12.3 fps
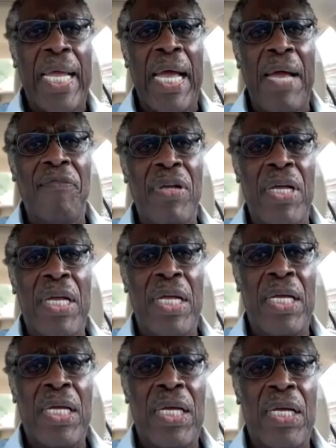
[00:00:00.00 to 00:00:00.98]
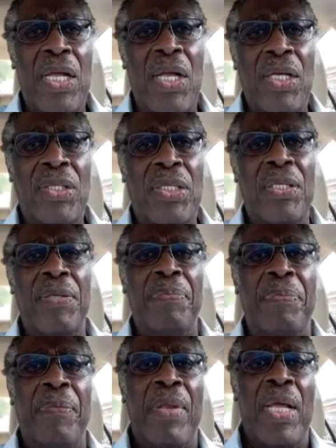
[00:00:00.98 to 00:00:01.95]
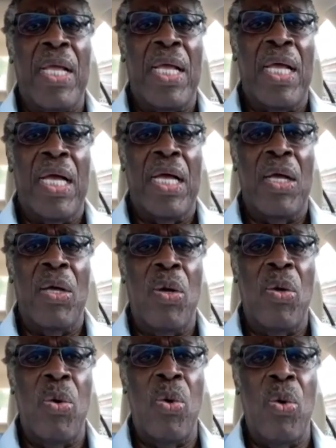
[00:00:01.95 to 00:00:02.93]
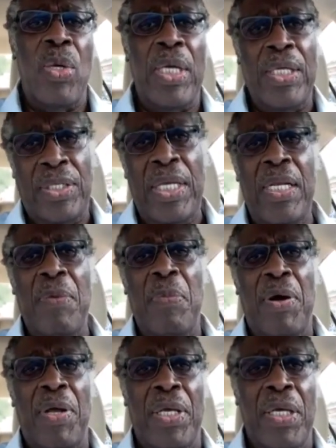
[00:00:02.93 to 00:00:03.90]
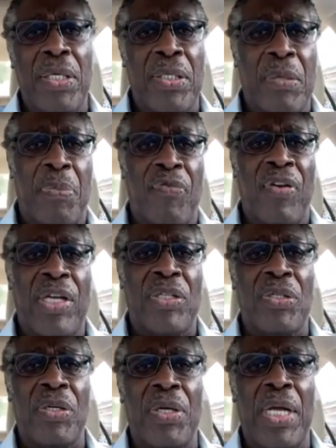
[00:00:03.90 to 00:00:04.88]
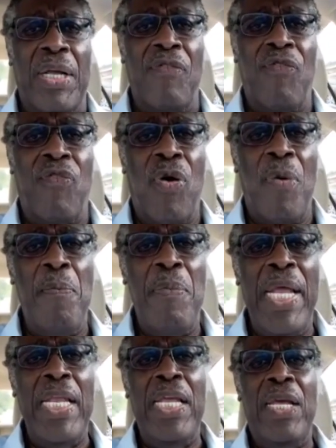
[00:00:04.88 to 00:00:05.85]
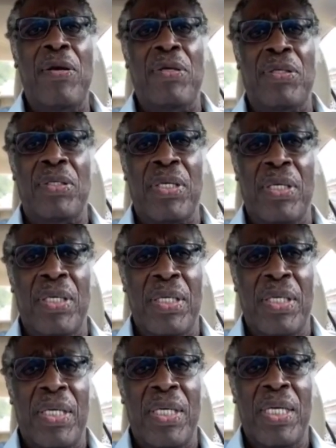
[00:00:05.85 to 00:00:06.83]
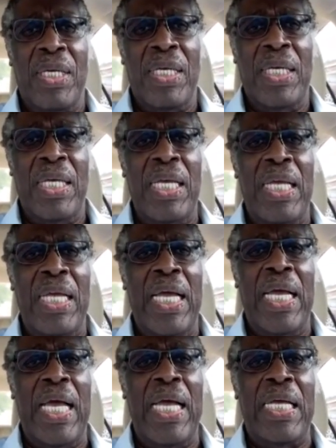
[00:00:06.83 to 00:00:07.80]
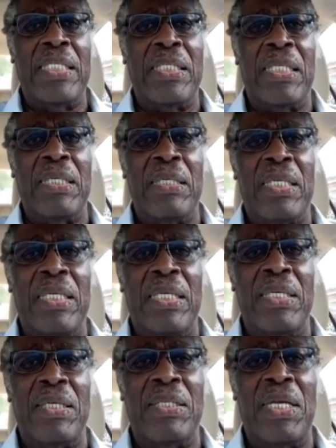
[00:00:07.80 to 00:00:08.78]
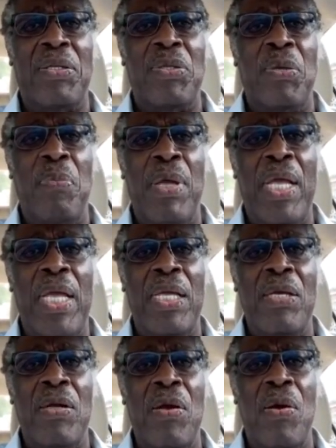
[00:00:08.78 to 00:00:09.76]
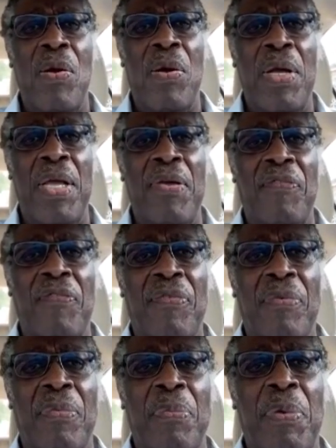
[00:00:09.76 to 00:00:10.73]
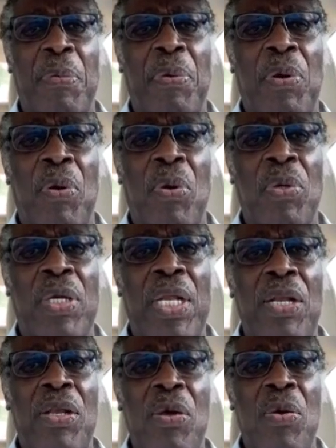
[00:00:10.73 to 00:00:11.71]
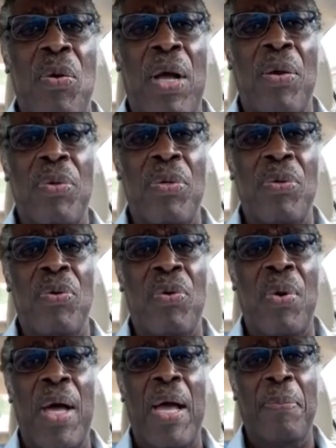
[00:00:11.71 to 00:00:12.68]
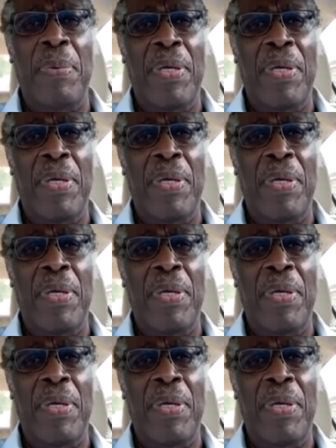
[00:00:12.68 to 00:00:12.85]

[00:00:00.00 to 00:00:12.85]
have a cousin who is in America, is a professor, and for many years he has said to me, if people only knew how you grew up